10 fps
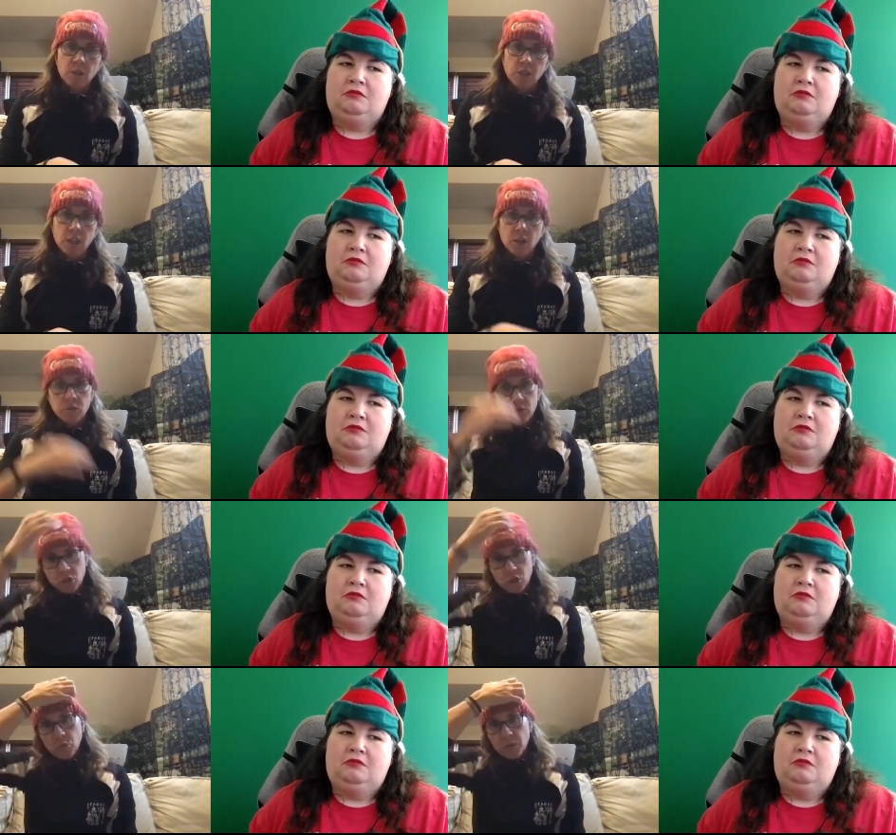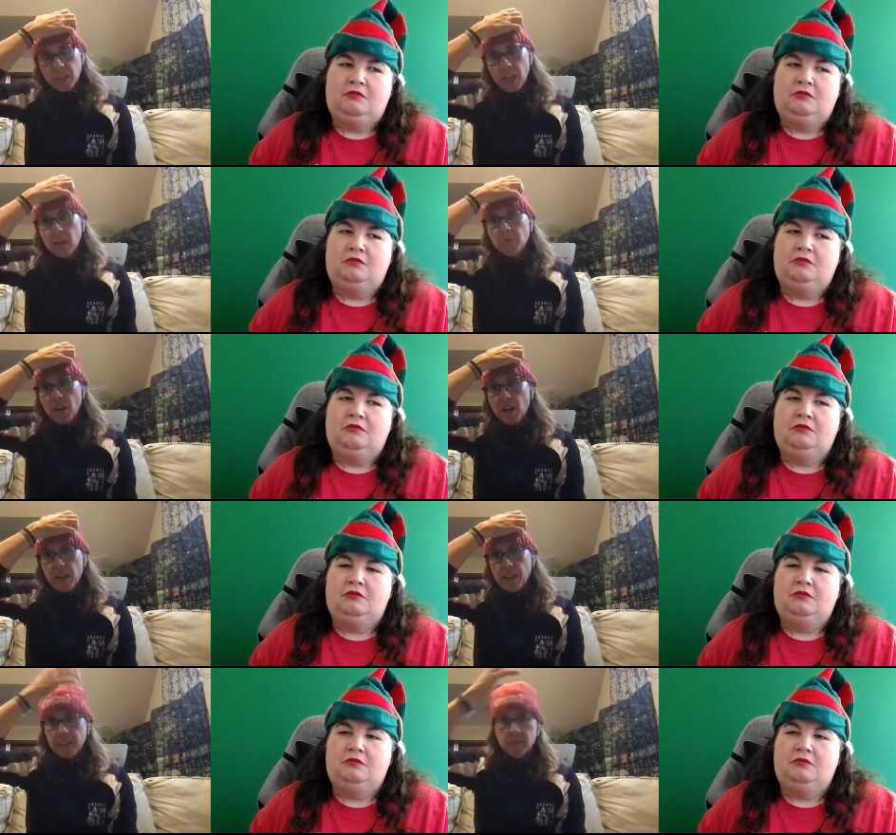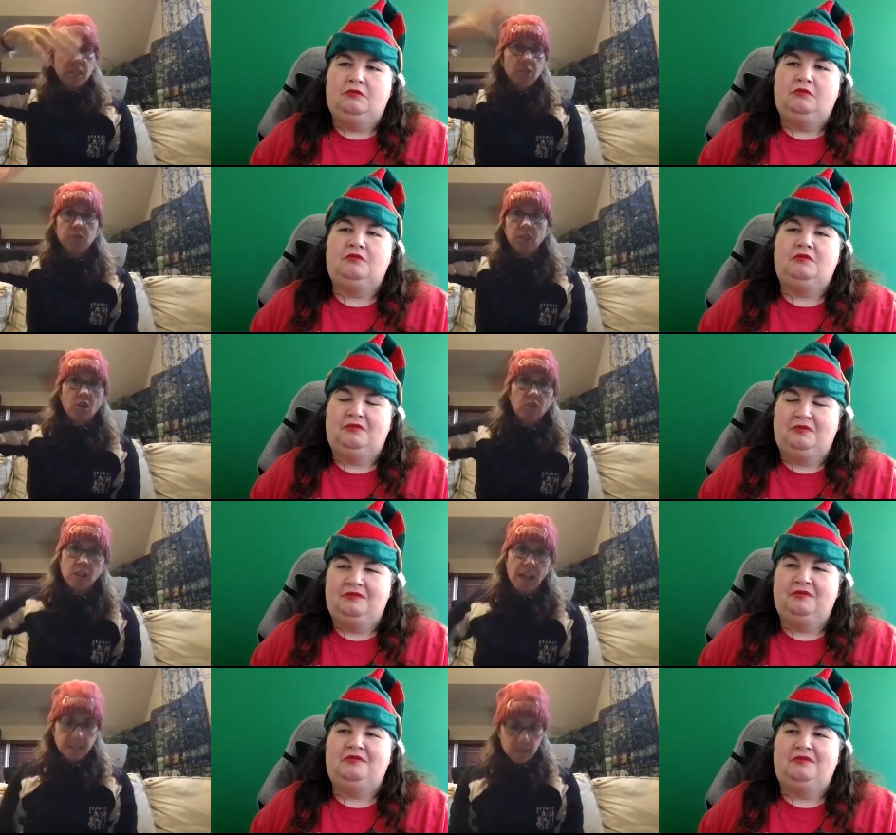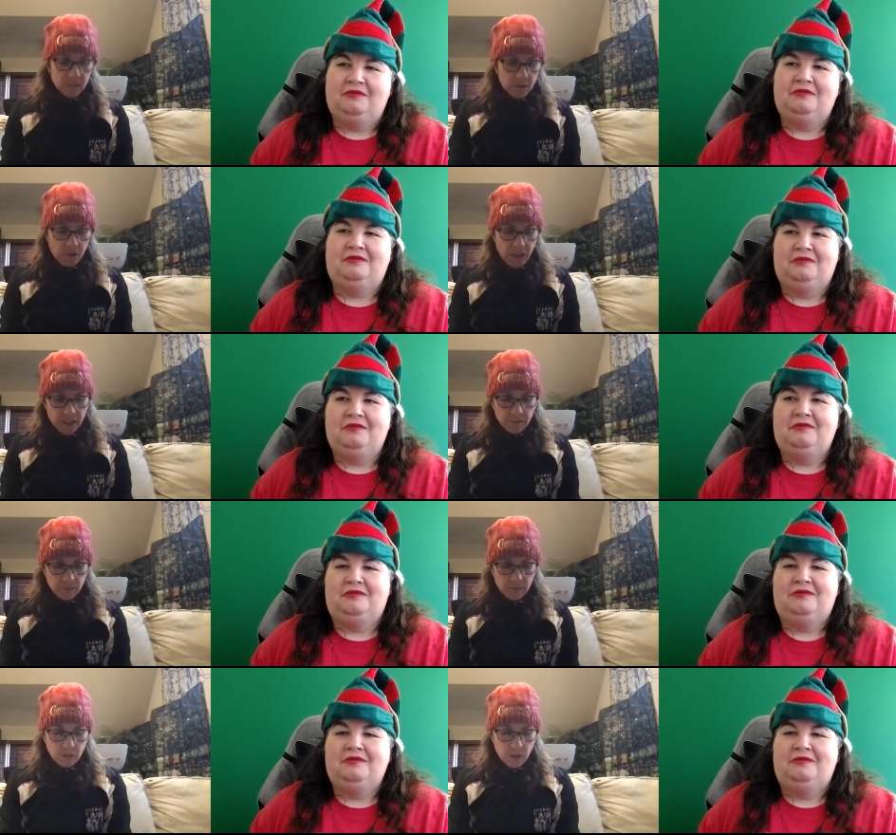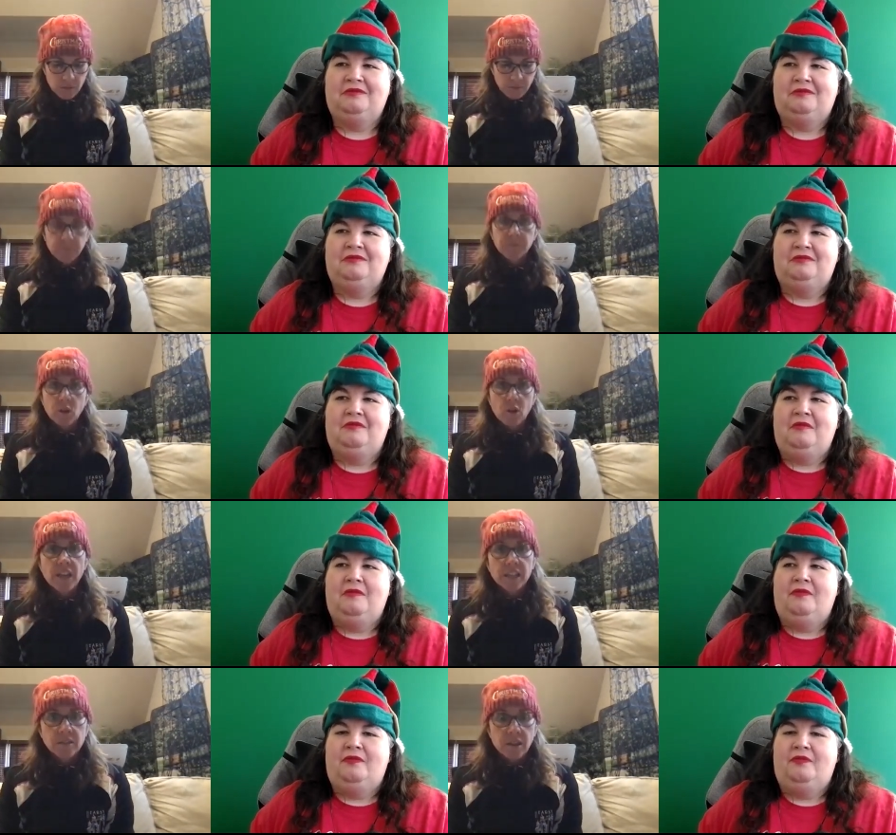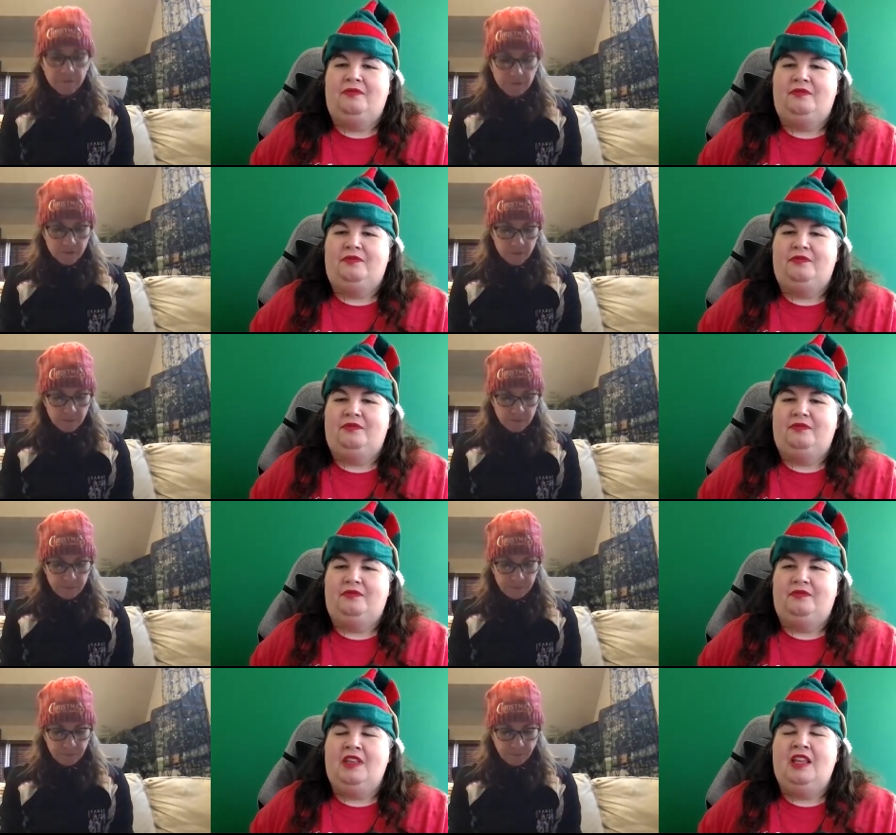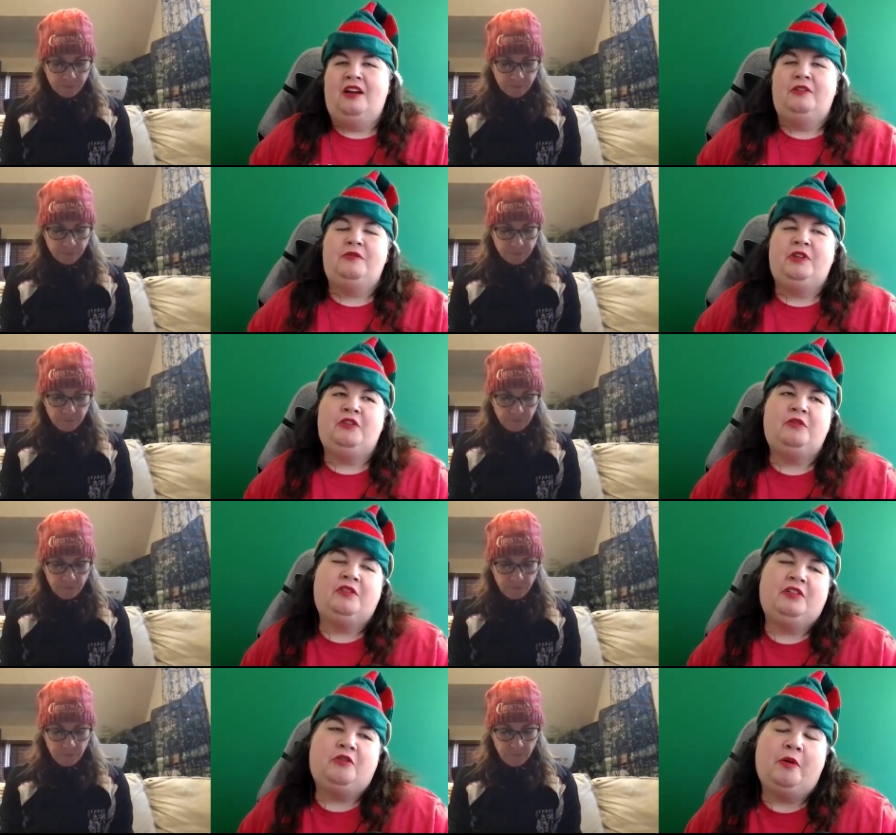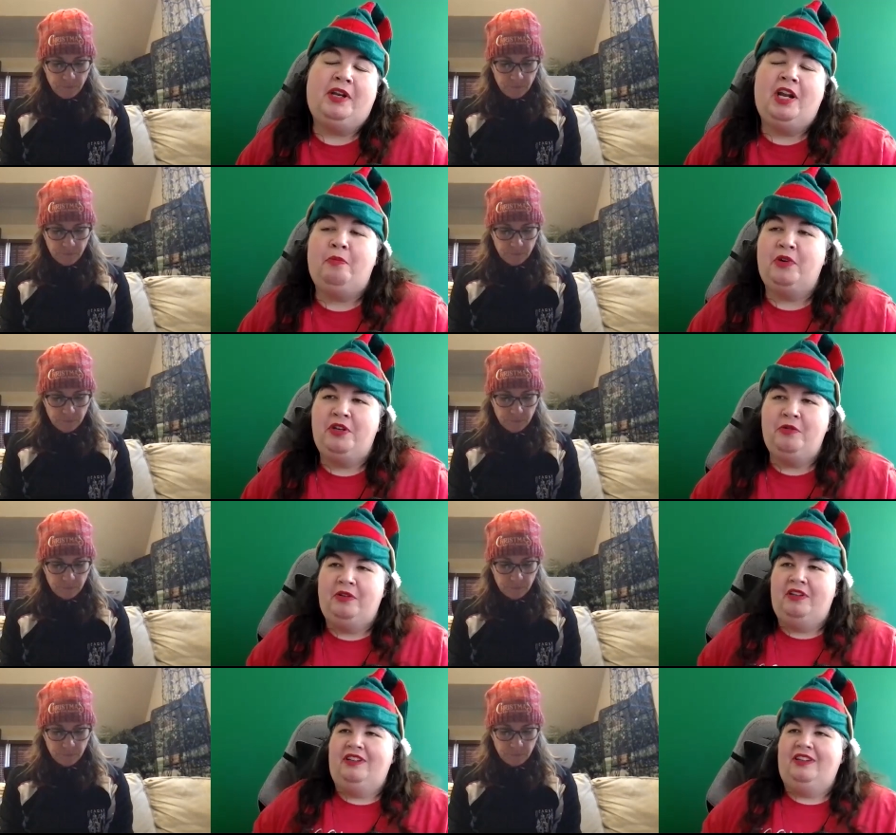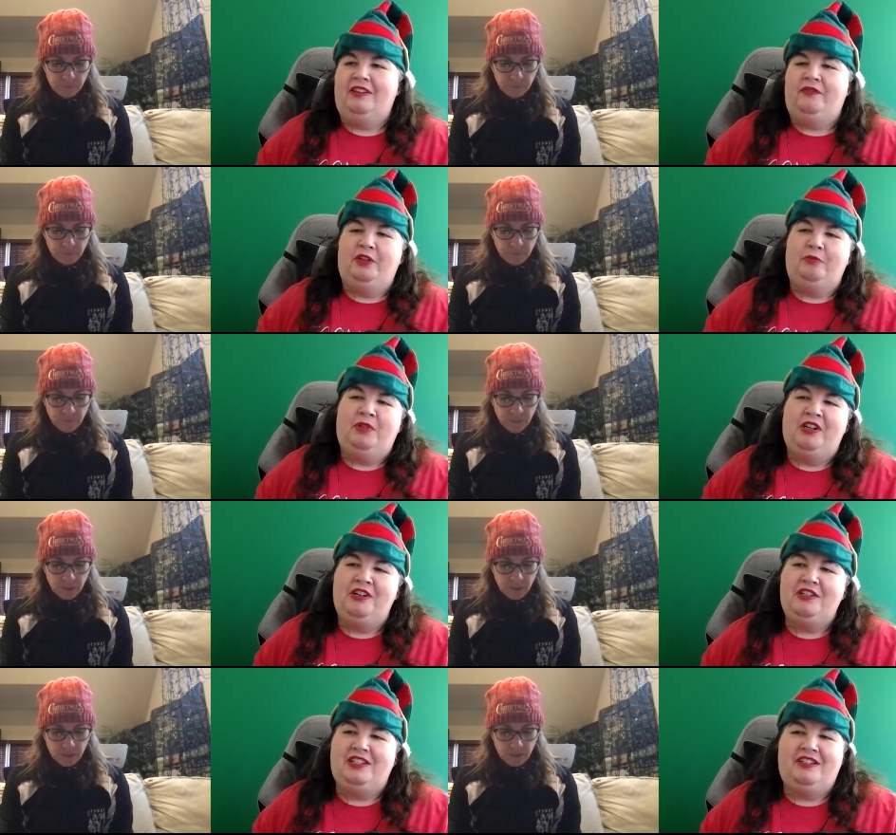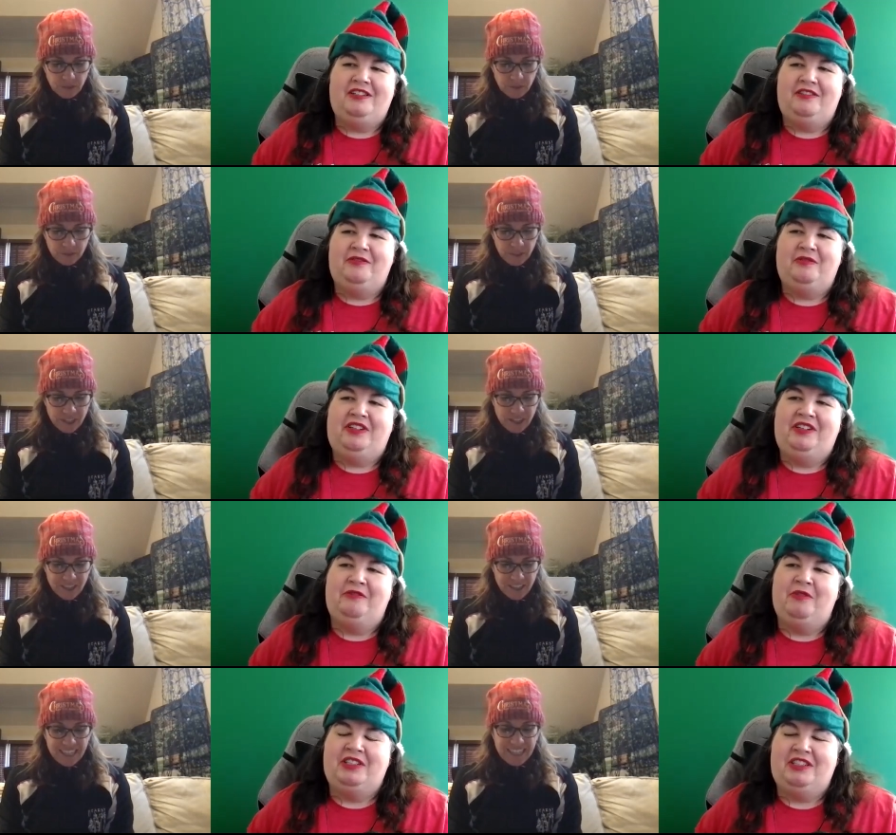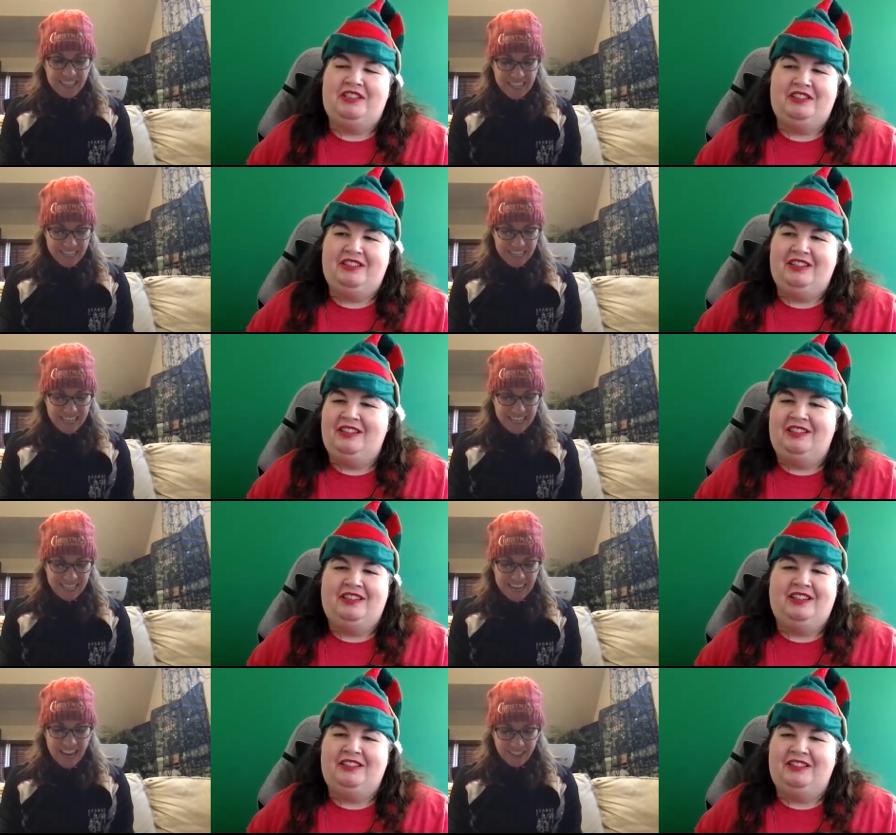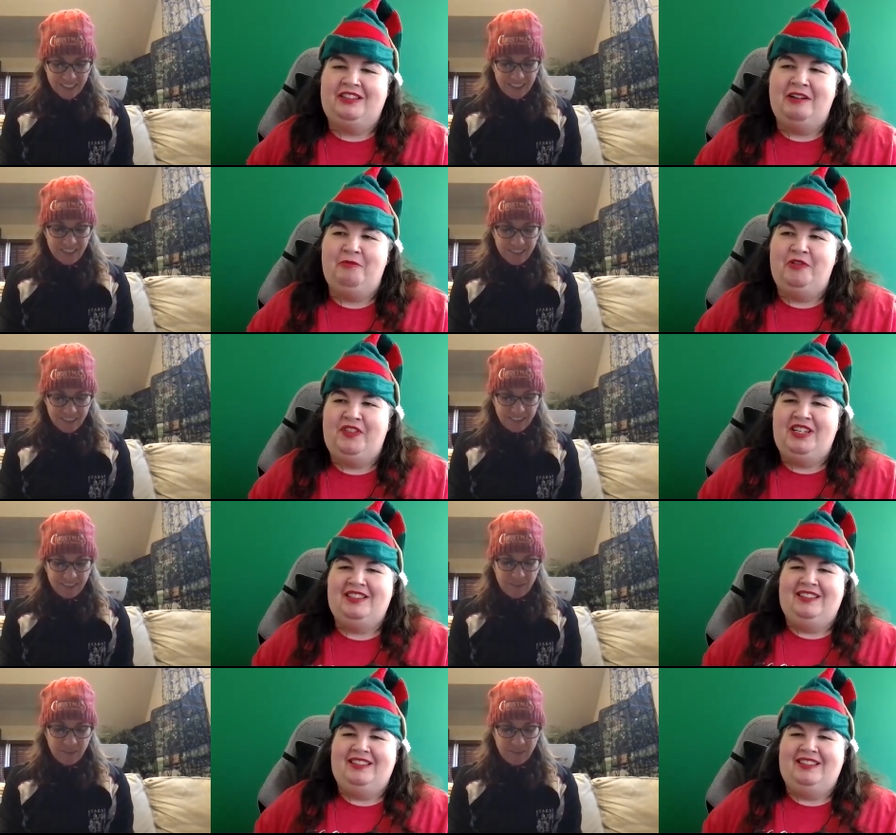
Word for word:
Speaker 1: how to, you know, shoot with a camera and I, you know, did all the classes and all that, um, all that stuff.
Speaker 2: Now, growing up, were you a, a film nerd? Did you, you know, watch um, a lot of movies